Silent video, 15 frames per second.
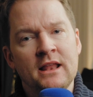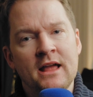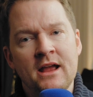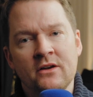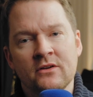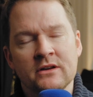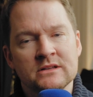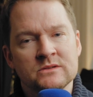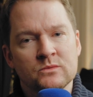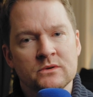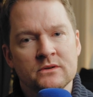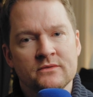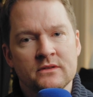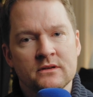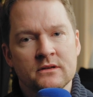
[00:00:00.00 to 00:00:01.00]
layer is one
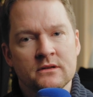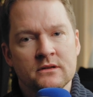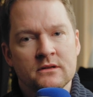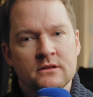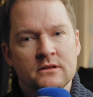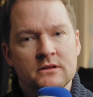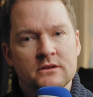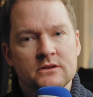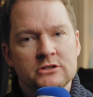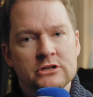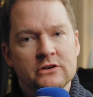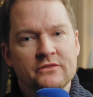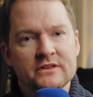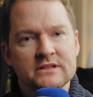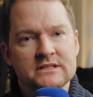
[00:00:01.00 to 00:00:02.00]
of the
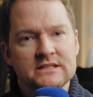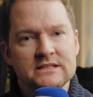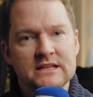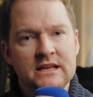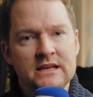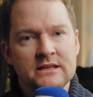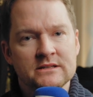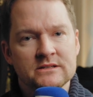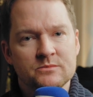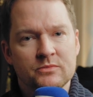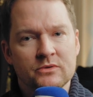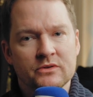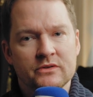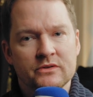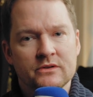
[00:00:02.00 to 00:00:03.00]
toughest scenes,
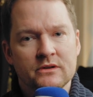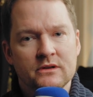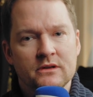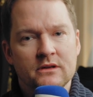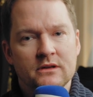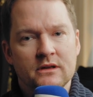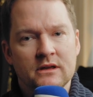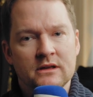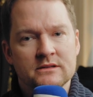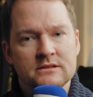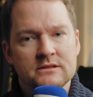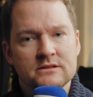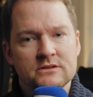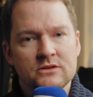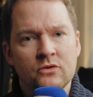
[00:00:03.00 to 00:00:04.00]
but it's
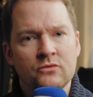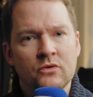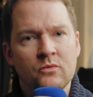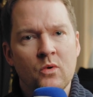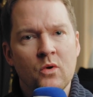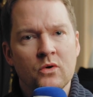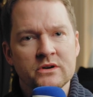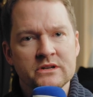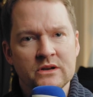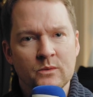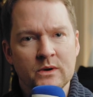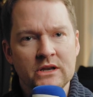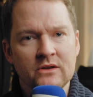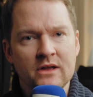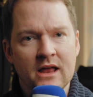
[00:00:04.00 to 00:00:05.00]
so rewarding
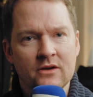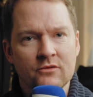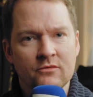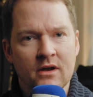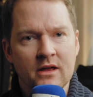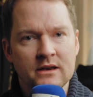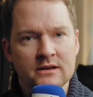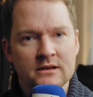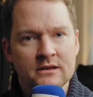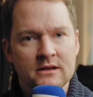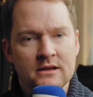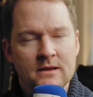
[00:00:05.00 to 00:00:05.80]
when you get it right.